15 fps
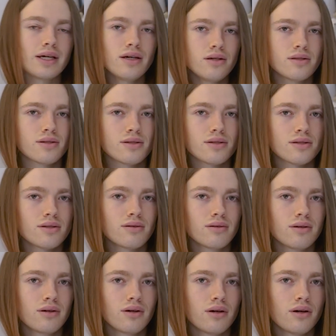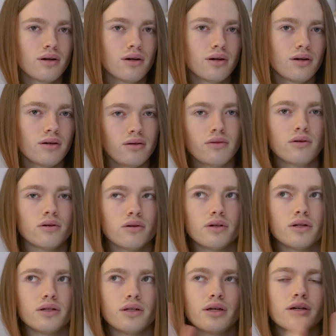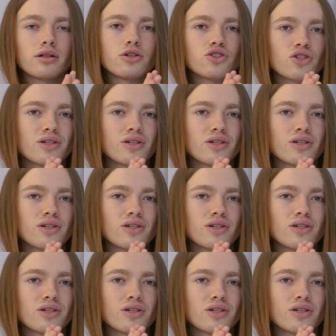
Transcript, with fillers: it's uh, in English.